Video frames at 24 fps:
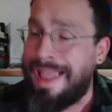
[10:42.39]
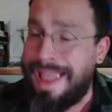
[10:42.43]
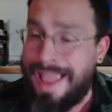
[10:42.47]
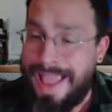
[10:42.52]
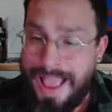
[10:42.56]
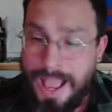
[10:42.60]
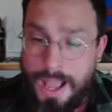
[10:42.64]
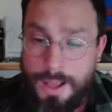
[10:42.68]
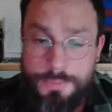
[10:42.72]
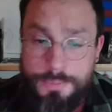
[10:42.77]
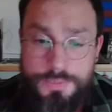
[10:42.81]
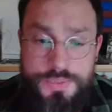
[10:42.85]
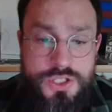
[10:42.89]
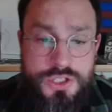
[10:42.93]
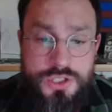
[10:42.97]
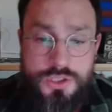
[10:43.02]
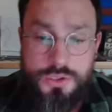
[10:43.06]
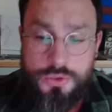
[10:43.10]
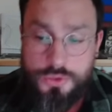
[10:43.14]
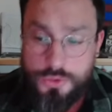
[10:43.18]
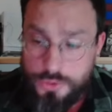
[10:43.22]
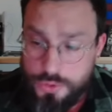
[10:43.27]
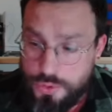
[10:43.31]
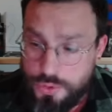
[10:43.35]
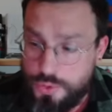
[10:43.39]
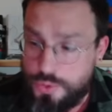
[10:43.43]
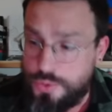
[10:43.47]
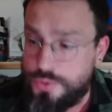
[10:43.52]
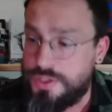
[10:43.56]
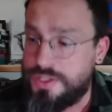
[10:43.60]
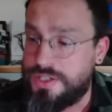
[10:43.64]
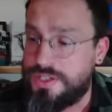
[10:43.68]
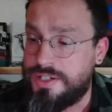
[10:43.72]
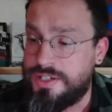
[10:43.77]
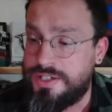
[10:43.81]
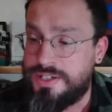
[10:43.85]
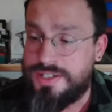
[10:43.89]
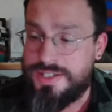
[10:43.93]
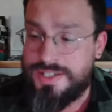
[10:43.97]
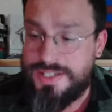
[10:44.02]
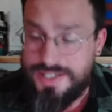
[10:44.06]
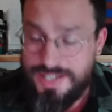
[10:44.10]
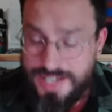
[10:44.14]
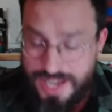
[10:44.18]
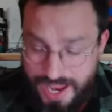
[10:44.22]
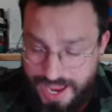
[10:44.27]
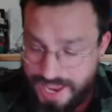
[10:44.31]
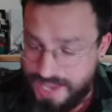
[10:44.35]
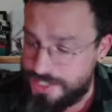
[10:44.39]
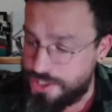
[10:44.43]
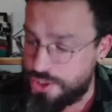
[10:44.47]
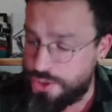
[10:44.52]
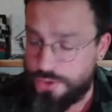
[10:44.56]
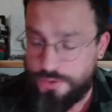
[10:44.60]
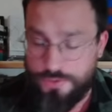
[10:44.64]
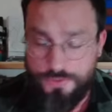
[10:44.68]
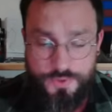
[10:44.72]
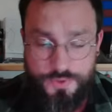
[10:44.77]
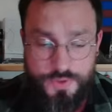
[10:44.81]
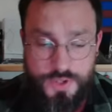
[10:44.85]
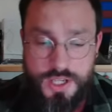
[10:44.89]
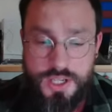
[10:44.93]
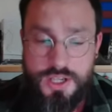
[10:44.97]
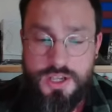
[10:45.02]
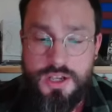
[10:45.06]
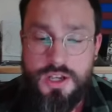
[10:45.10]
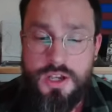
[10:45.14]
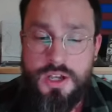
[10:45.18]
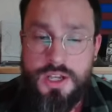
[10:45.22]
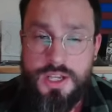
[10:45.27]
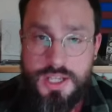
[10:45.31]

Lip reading: absolute catastrophe